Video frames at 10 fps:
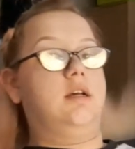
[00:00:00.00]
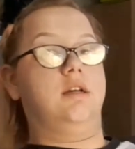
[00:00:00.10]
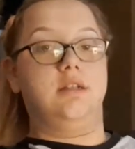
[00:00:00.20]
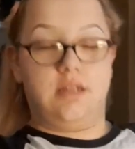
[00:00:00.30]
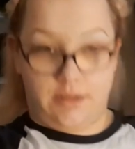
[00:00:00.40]

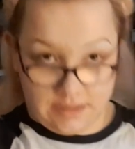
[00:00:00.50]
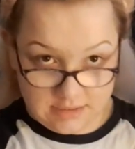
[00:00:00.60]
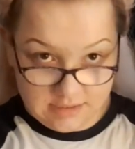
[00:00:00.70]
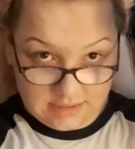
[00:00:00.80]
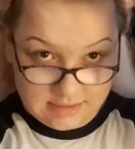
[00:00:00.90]
So literally
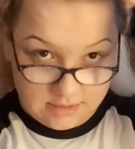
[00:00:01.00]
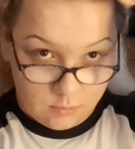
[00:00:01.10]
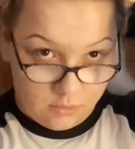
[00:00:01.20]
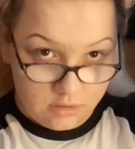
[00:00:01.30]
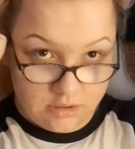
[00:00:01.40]
that's it,
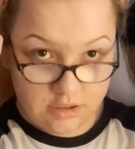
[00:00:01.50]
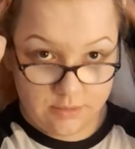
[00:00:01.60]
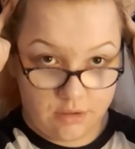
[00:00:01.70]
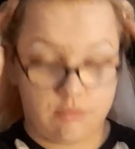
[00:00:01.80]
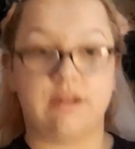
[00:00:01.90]
1, 2,
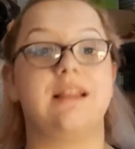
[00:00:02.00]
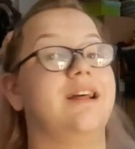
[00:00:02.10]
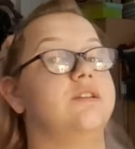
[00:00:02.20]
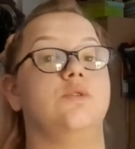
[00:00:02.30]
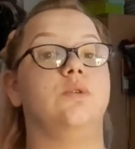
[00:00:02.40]
and 3.
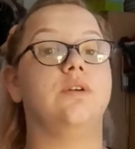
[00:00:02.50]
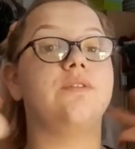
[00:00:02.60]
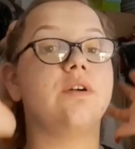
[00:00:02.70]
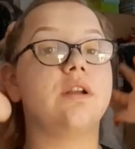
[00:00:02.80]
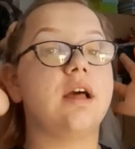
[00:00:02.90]
That's all your
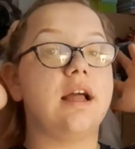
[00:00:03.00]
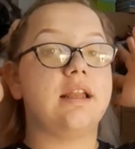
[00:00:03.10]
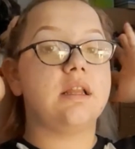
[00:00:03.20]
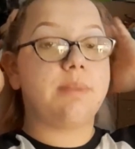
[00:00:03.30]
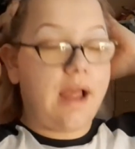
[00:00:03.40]
front, and
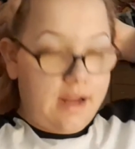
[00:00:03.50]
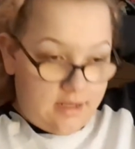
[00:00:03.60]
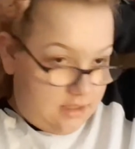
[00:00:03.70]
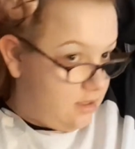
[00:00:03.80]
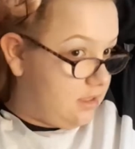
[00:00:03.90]
in the
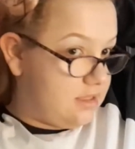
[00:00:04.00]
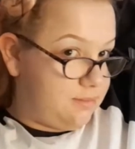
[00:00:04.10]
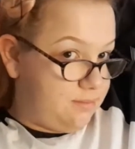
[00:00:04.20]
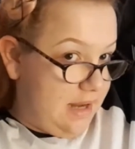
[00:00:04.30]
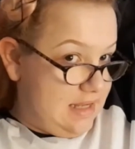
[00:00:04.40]
back you're gonna
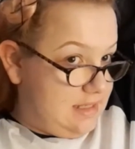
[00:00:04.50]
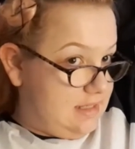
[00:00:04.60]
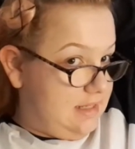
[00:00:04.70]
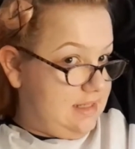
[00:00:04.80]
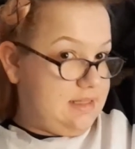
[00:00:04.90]

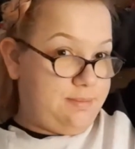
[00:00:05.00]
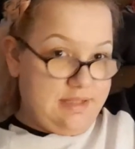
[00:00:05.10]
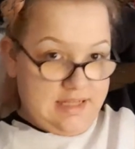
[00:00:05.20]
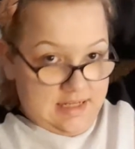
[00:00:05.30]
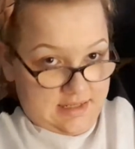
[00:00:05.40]
basically
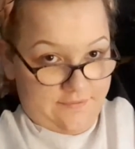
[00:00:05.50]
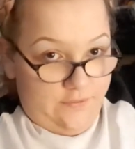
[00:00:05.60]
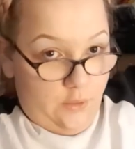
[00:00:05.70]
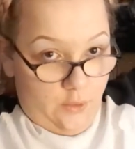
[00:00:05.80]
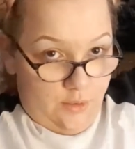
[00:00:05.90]
split it into
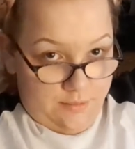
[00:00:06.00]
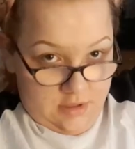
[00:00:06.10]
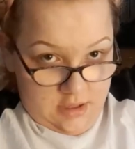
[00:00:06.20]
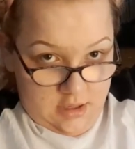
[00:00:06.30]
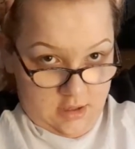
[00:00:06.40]
4,
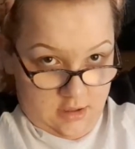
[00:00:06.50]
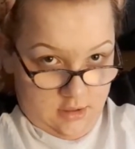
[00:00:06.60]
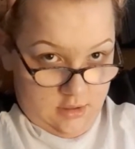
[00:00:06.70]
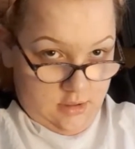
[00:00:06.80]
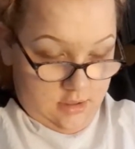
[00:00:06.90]

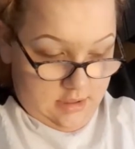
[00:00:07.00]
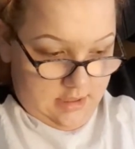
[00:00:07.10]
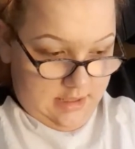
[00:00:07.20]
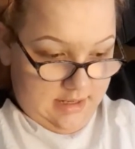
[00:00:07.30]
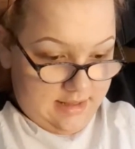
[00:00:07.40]

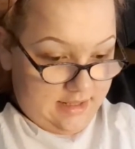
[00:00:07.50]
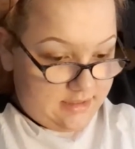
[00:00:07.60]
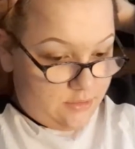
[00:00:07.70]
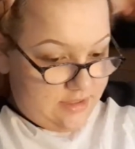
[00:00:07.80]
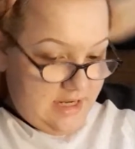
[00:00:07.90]
and
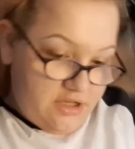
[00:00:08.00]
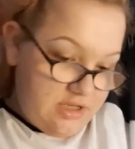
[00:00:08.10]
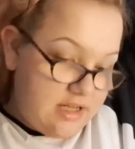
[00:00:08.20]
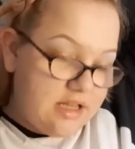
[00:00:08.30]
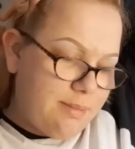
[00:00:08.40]
that's your section.
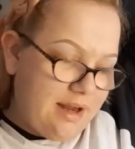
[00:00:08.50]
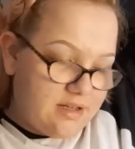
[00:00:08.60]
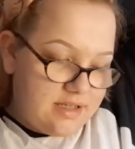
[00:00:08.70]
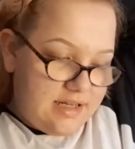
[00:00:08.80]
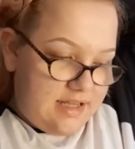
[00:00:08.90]
And the back
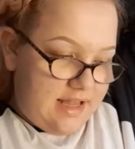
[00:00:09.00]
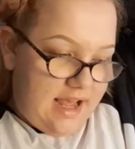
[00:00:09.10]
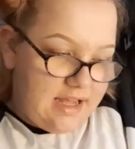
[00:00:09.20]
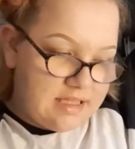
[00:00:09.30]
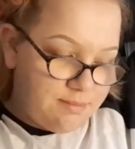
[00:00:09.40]
doesn't need the
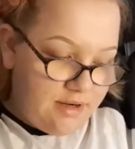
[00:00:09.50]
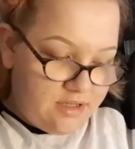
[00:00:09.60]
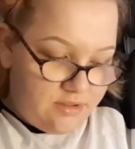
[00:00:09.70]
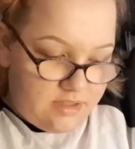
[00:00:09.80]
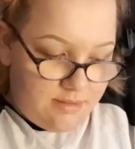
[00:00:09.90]
hairspray
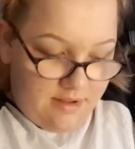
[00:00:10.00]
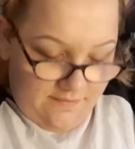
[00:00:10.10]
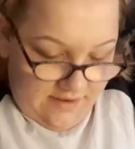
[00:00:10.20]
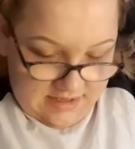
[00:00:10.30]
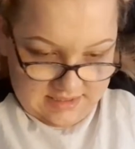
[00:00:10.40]
due to the mere
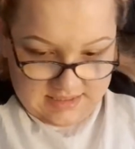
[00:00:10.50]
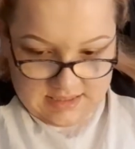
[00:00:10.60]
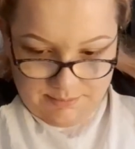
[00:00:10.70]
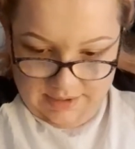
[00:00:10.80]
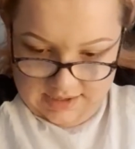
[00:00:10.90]
fact it's
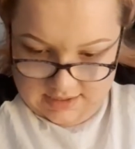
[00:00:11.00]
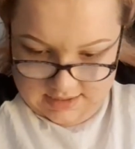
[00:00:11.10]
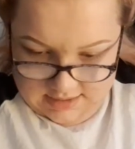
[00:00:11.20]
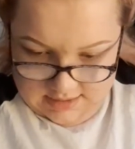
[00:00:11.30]
the back.